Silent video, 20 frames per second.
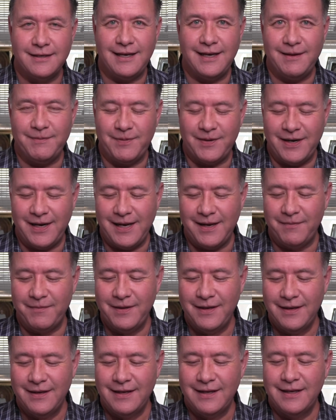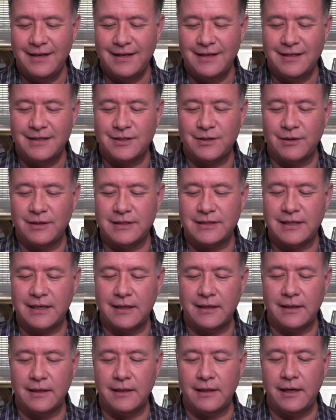Abraham. So he
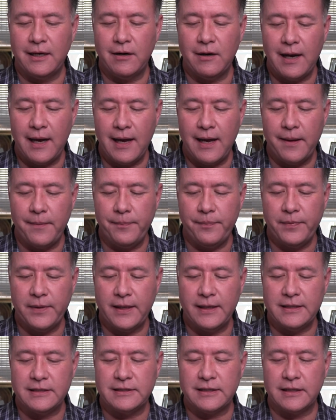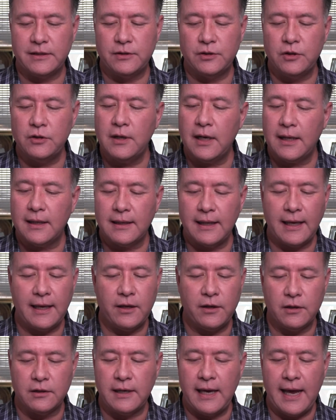said, Here I am. And he said, Do not lay
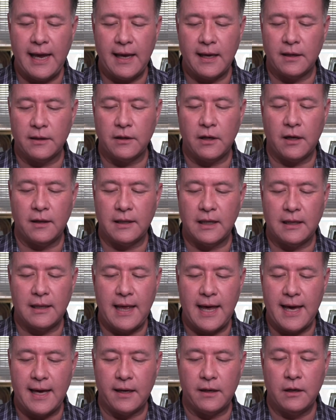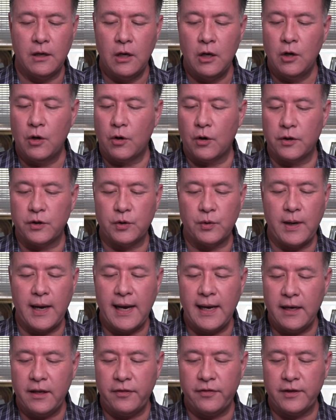your hand on the lad or do
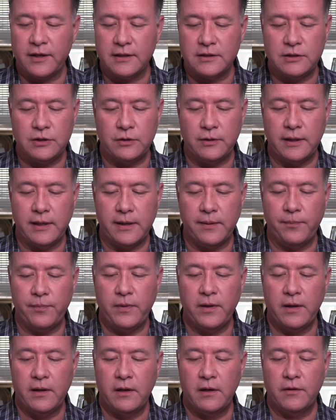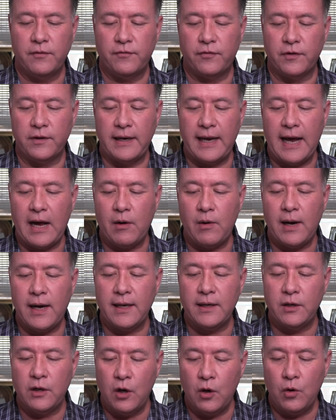anything to him, for now I
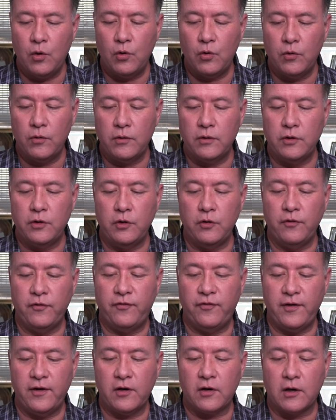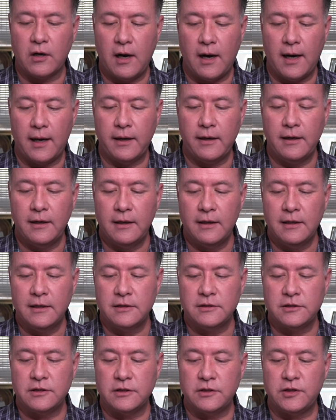know you fear God,
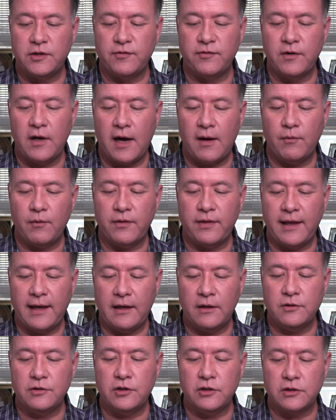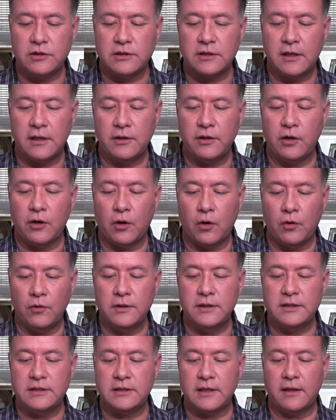since you've not withheld your son, your only
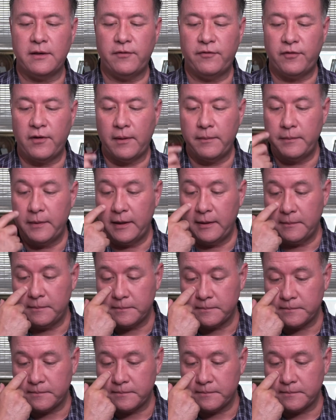son, from me.